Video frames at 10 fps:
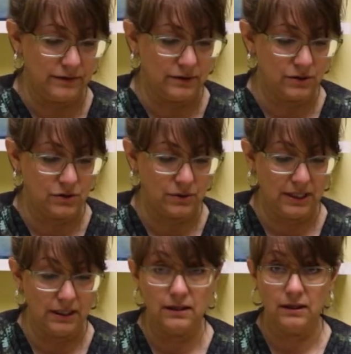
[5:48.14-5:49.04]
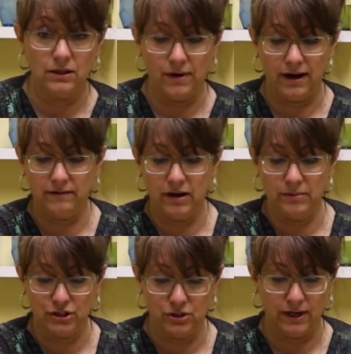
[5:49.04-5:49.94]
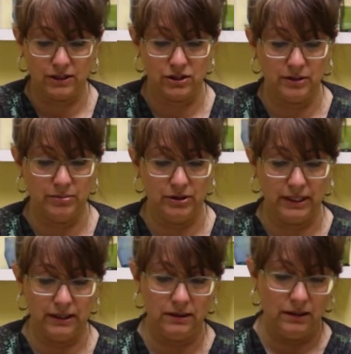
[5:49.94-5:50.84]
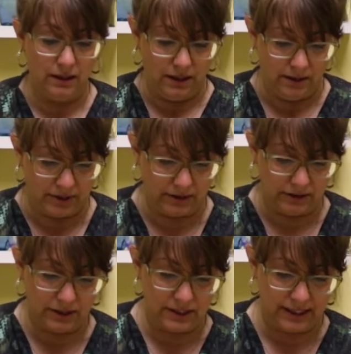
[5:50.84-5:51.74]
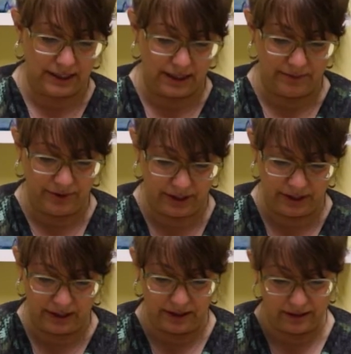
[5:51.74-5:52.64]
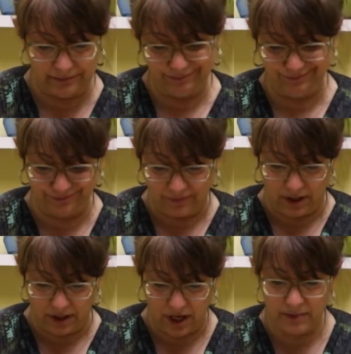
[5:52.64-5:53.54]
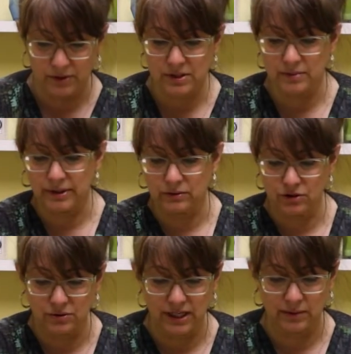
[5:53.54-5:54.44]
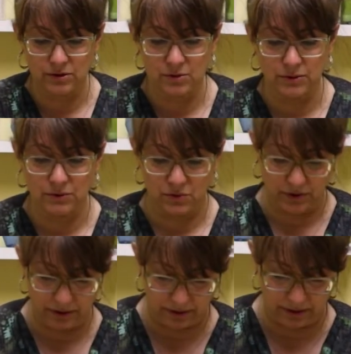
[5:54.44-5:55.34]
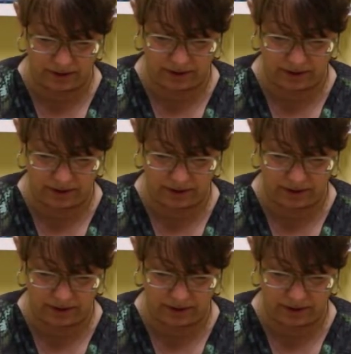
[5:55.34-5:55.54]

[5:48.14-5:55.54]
the zucchini that you have, how much you actually put in. But it looks like I'm putting in almost about 2 tablespoons worth